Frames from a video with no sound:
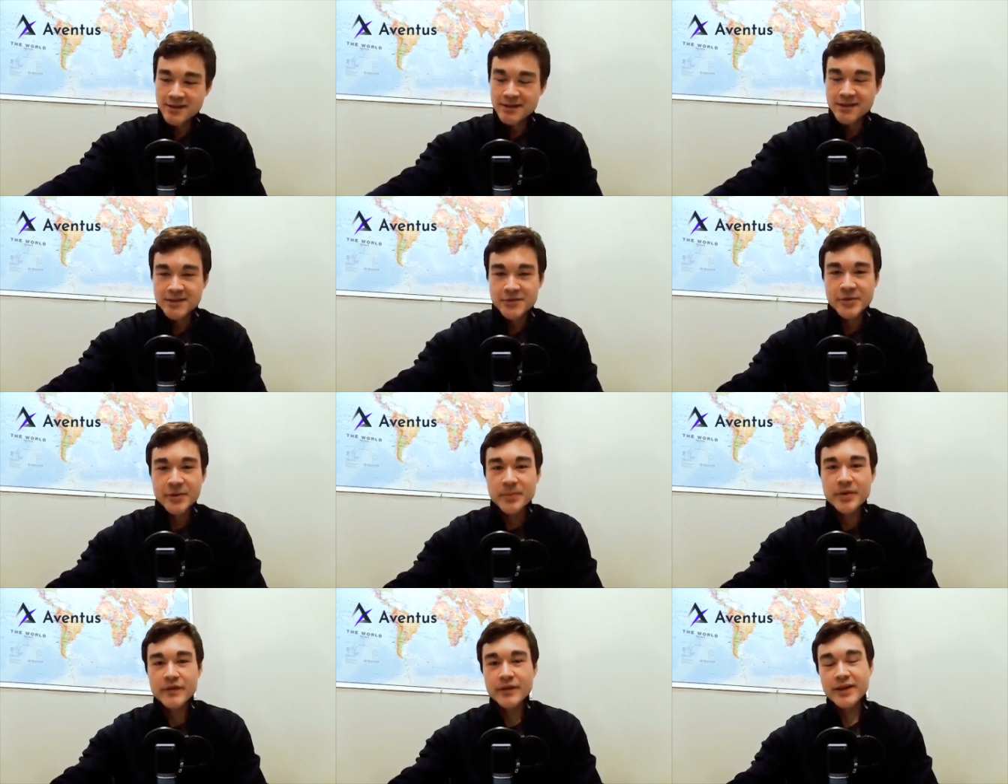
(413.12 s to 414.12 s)
it's a real
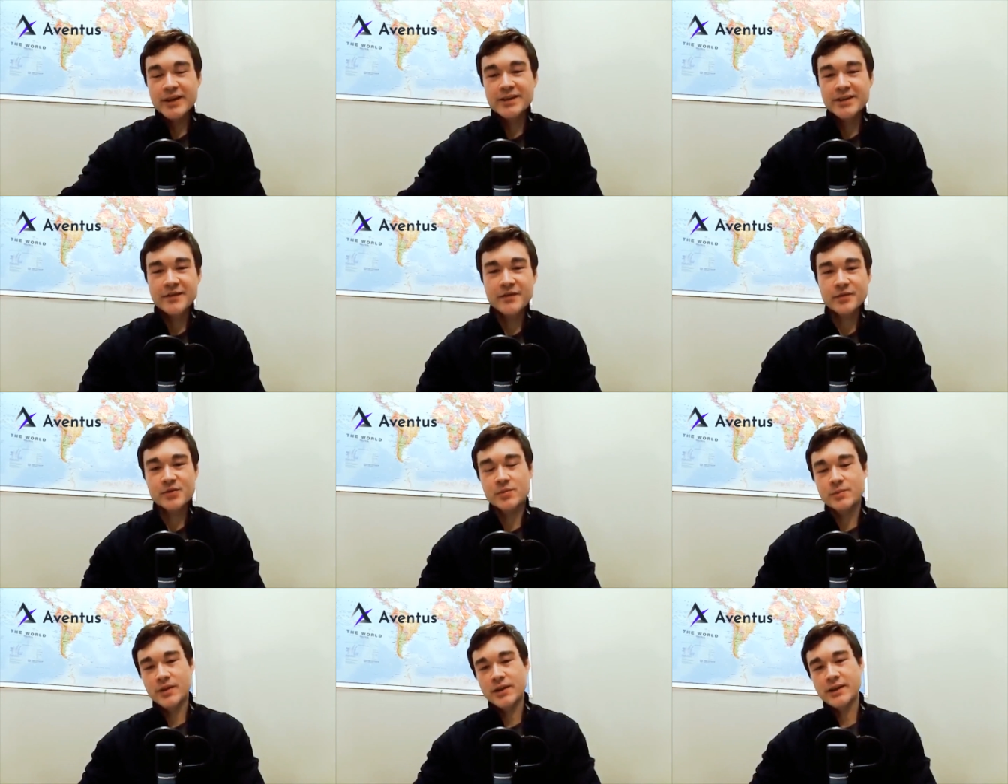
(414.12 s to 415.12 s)
privilege. I feel
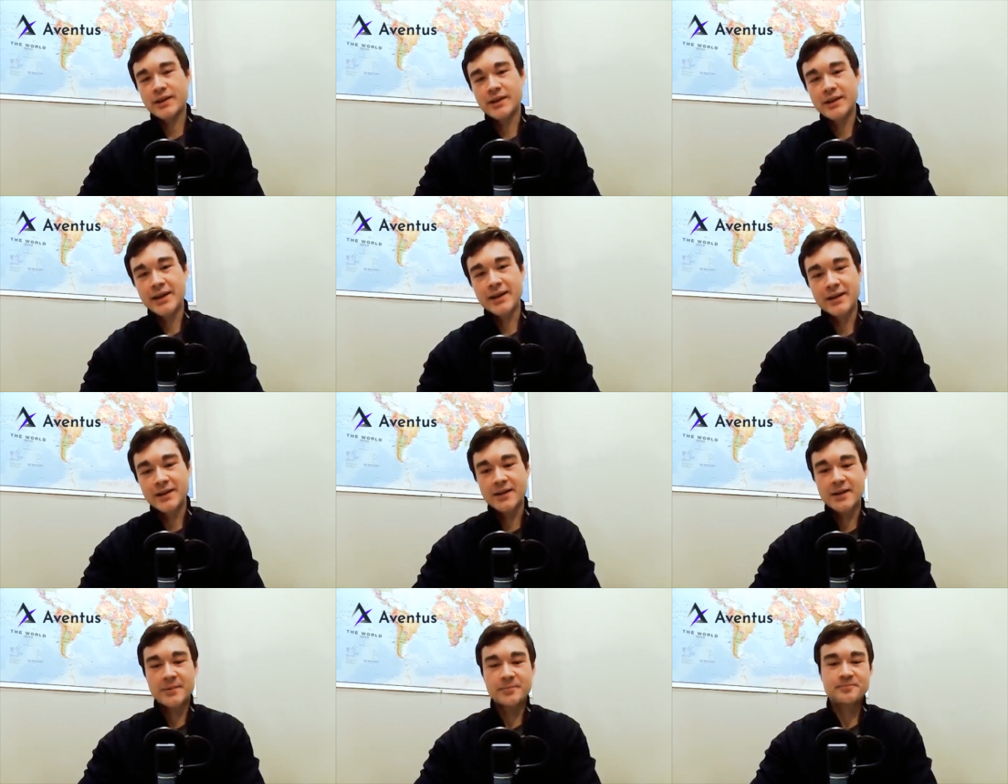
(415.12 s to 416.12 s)
super lucky, and
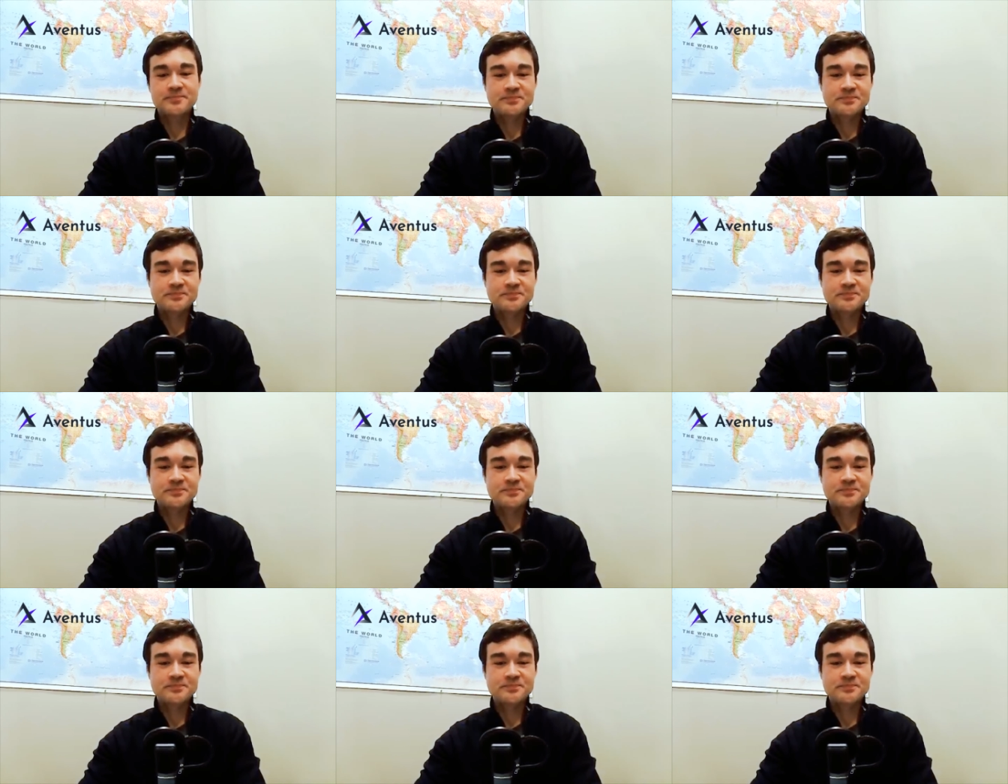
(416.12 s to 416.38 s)
um,